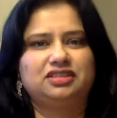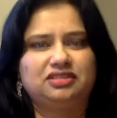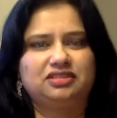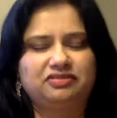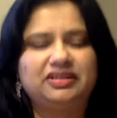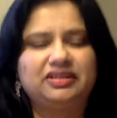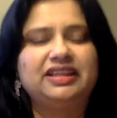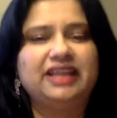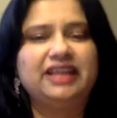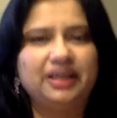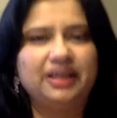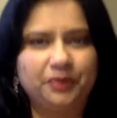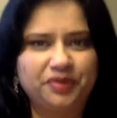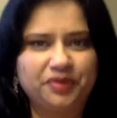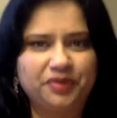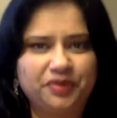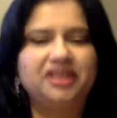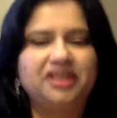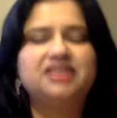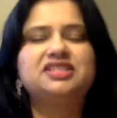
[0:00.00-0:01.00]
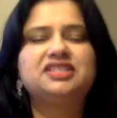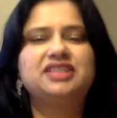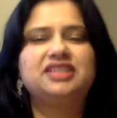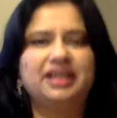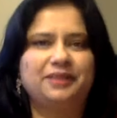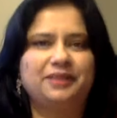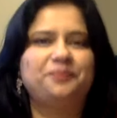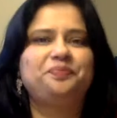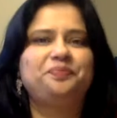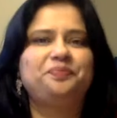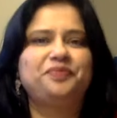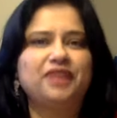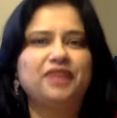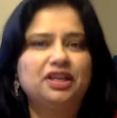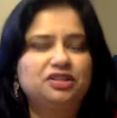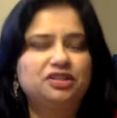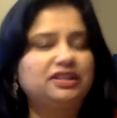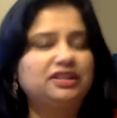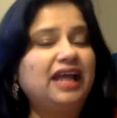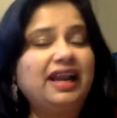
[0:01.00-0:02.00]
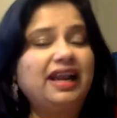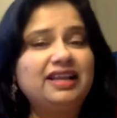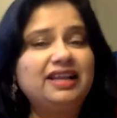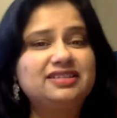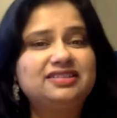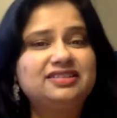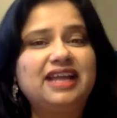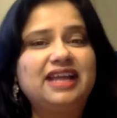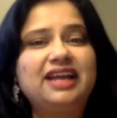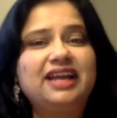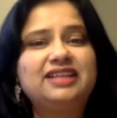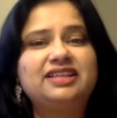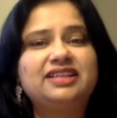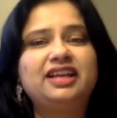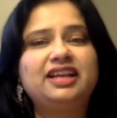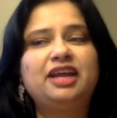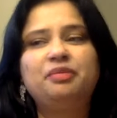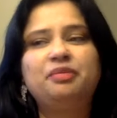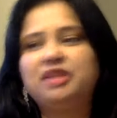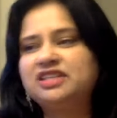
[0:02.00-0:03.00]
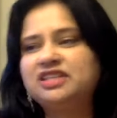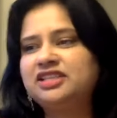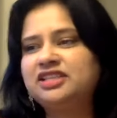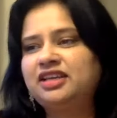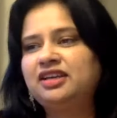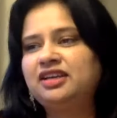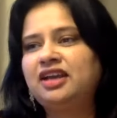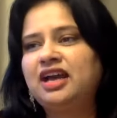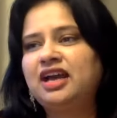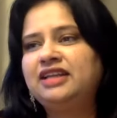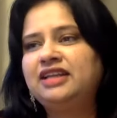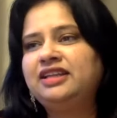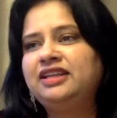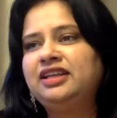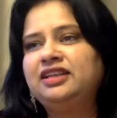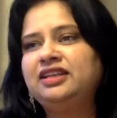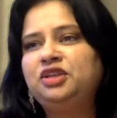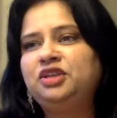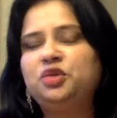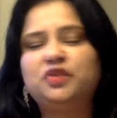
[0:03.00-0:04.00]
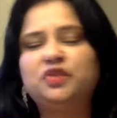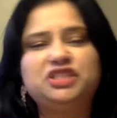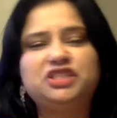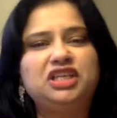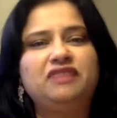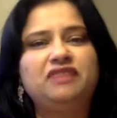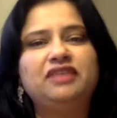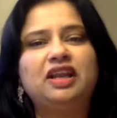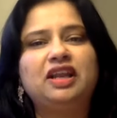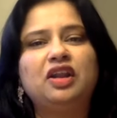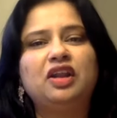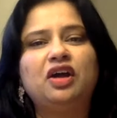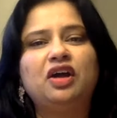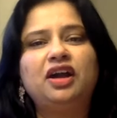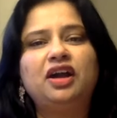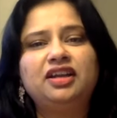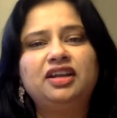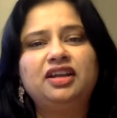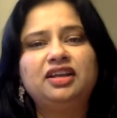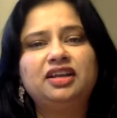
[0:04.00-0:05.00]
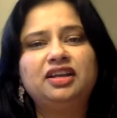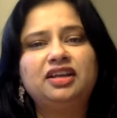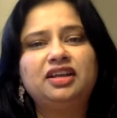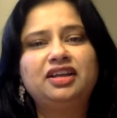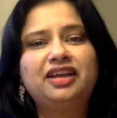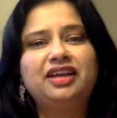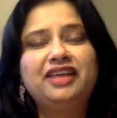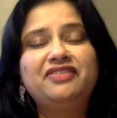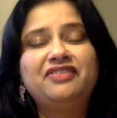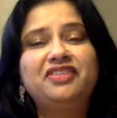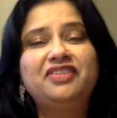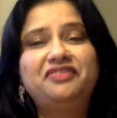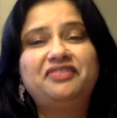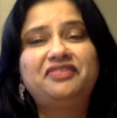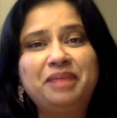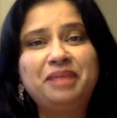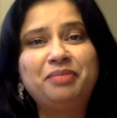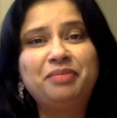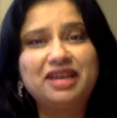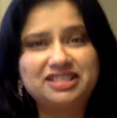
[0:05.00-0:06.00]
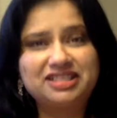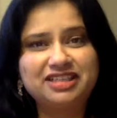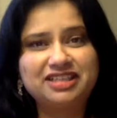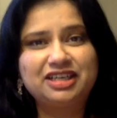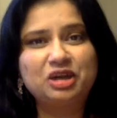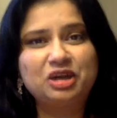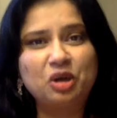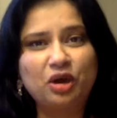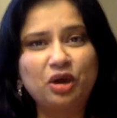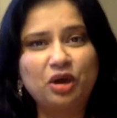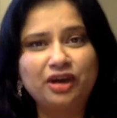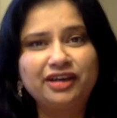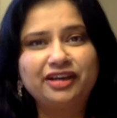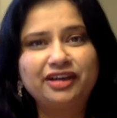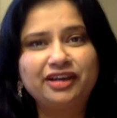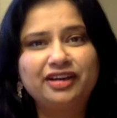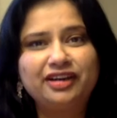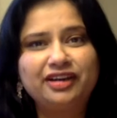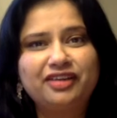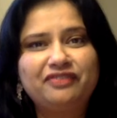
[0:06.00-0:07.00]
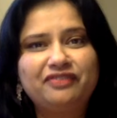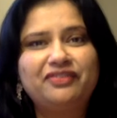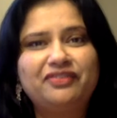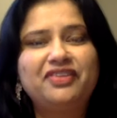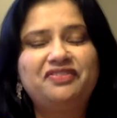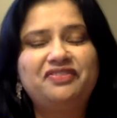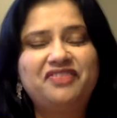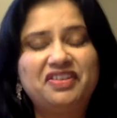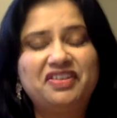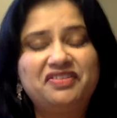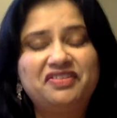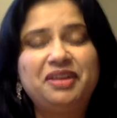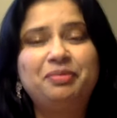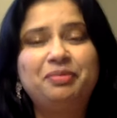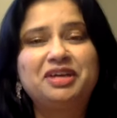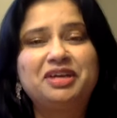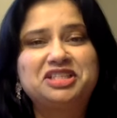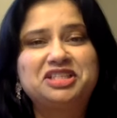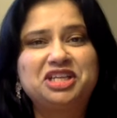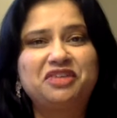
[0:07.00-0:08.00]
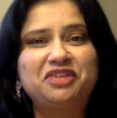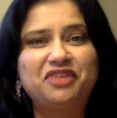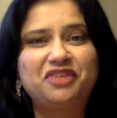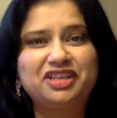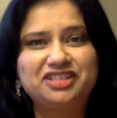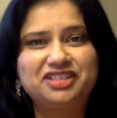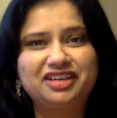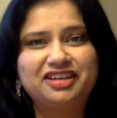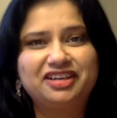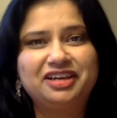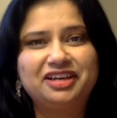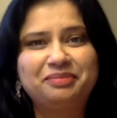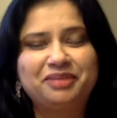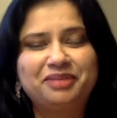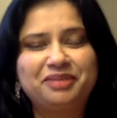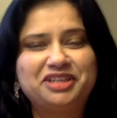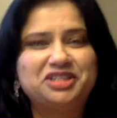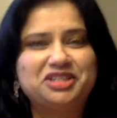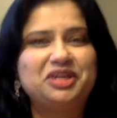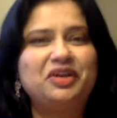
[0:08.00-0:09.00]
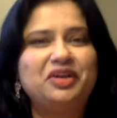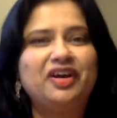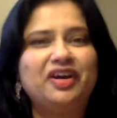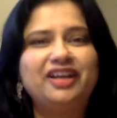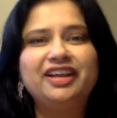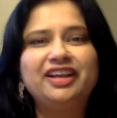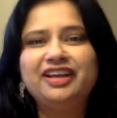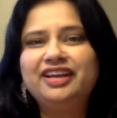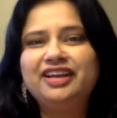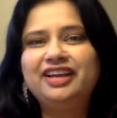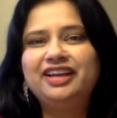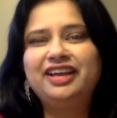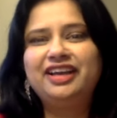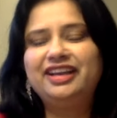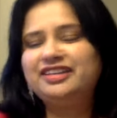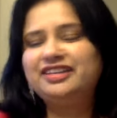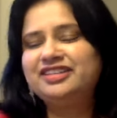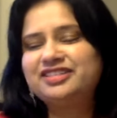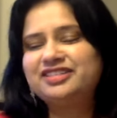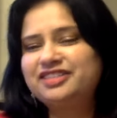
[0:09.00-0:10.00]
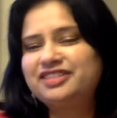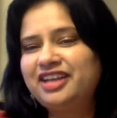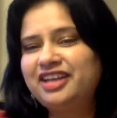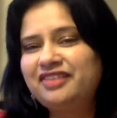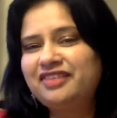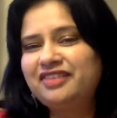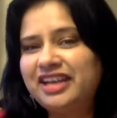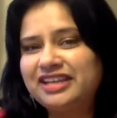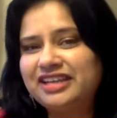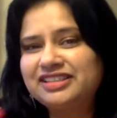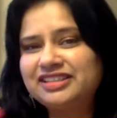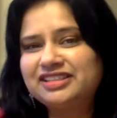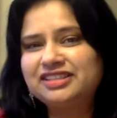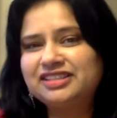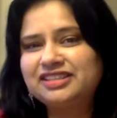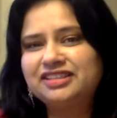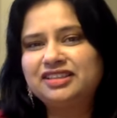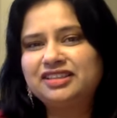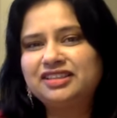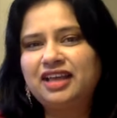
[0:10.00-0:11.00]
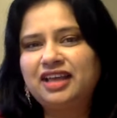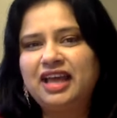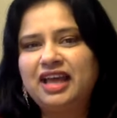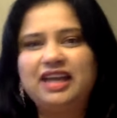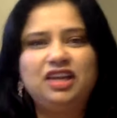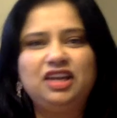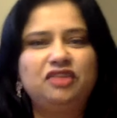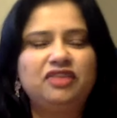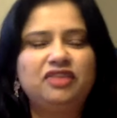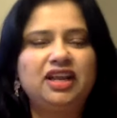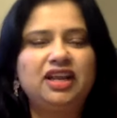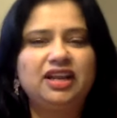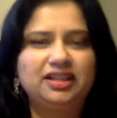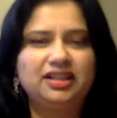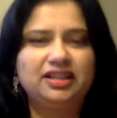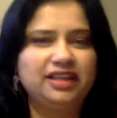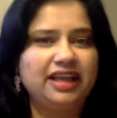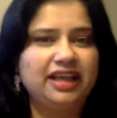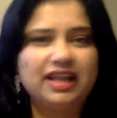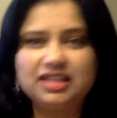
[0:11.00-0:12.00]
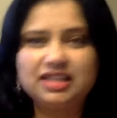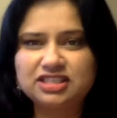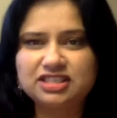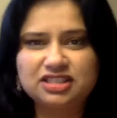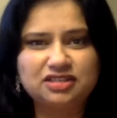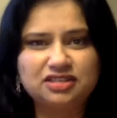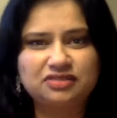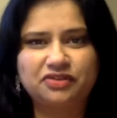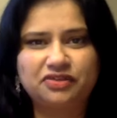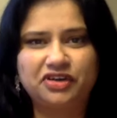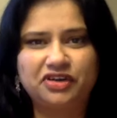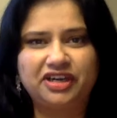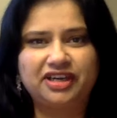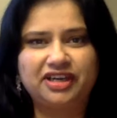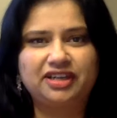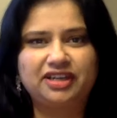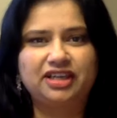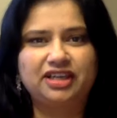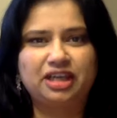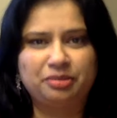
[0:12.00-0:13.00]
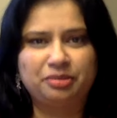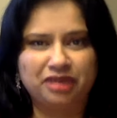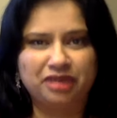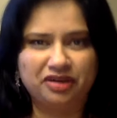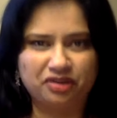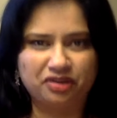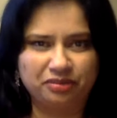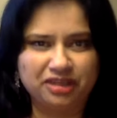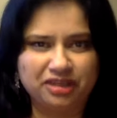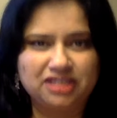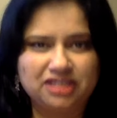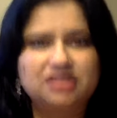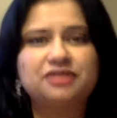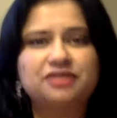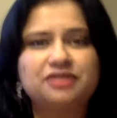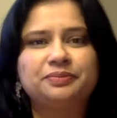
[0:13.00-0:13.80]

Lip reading: And there are no triggers. Yeah. So that is an amazing, I think you've achieved a lot. 50% gone, 50% of your general depression gone in just 3 weeks. And you've done nothing else for it apart from this.